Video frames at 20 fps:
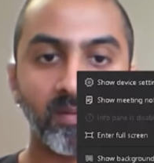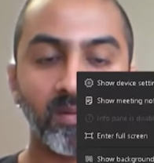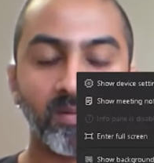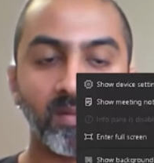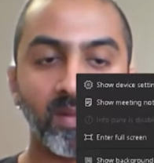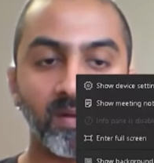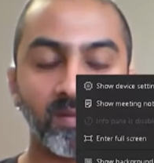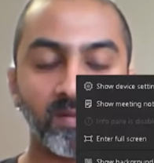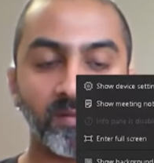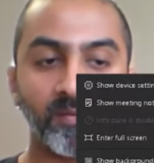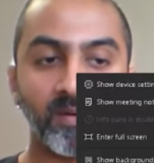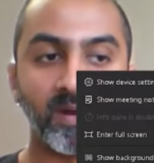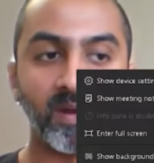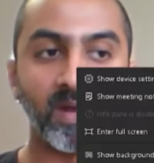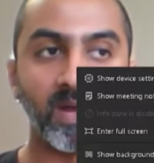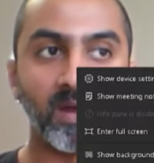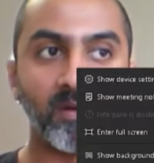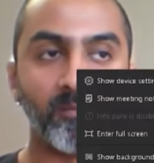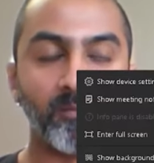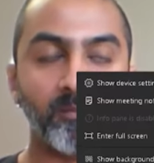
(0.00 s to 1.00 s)
That is if I
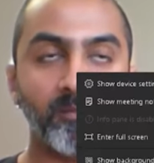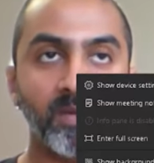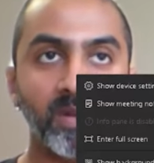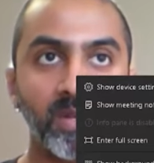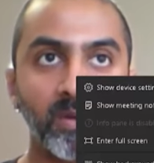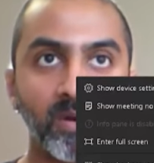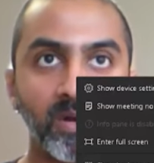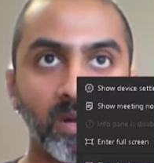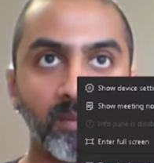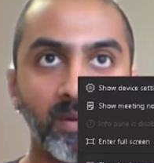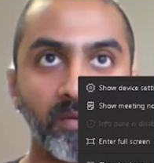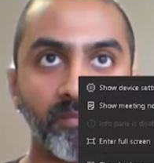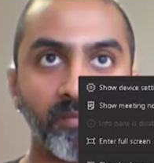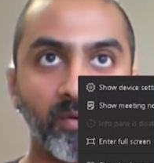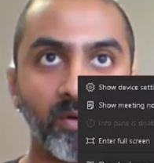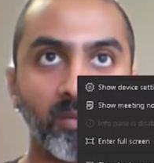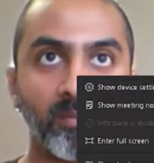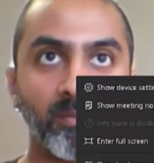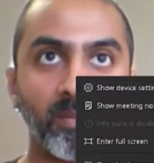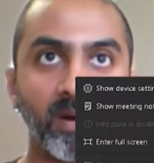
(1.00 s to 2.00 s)
have video coming
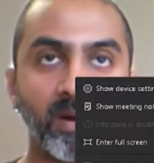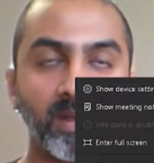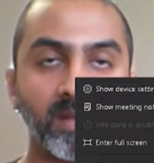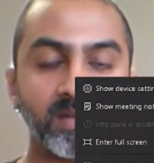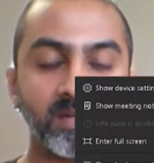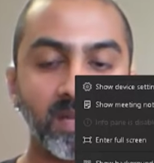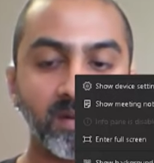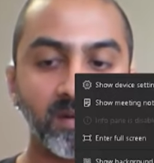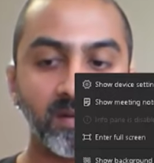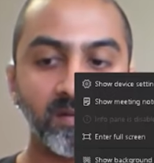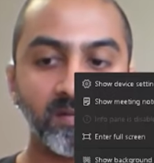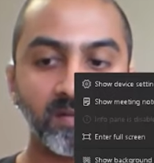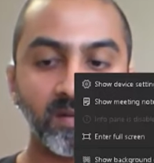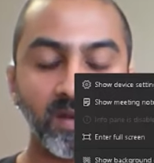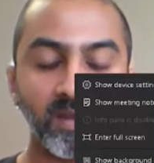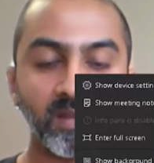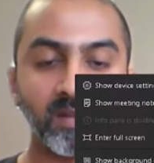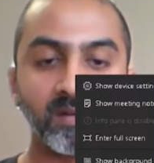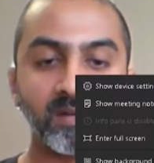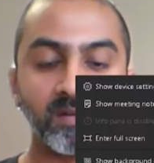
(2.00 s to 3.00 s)
from my attendees, I
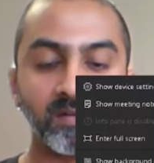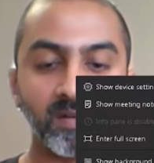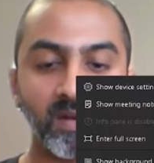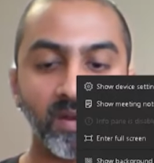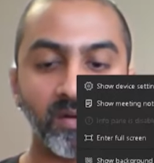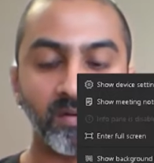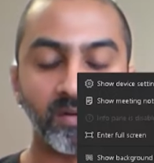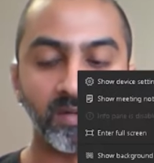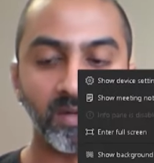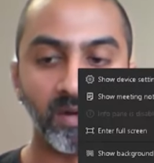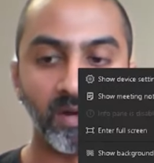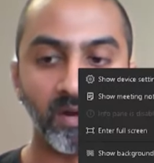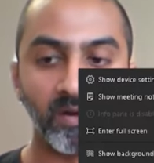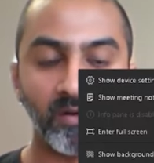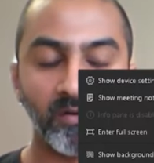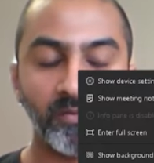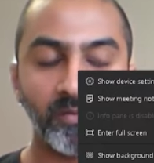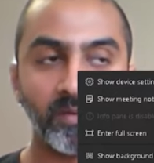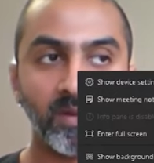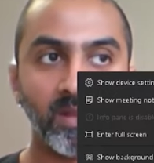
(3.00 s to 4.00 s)
can decide to turn it
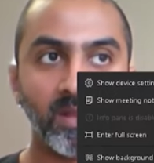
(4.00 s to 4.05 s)
off.